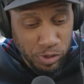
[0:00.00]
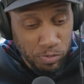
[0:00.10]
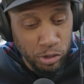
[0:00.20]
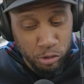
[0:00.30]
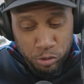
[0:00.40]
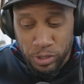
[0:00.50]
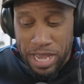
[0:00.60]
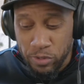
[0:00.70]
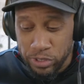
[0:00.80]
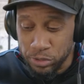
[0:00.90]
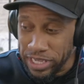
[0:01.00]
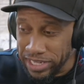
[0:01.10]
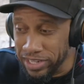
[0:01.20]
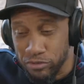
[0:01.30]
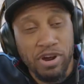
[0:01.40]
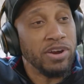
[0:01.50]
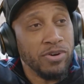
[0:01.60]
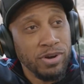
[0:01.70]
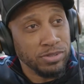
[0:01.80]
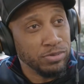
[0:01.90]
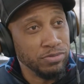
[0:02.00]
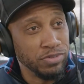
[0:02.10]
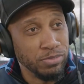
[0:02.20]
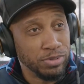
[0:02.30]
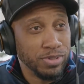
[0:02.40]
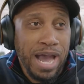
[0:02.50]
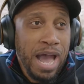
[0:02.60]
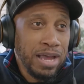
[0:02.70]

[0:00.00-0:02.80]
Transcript: middle school I went to, they lived right across the street from me. So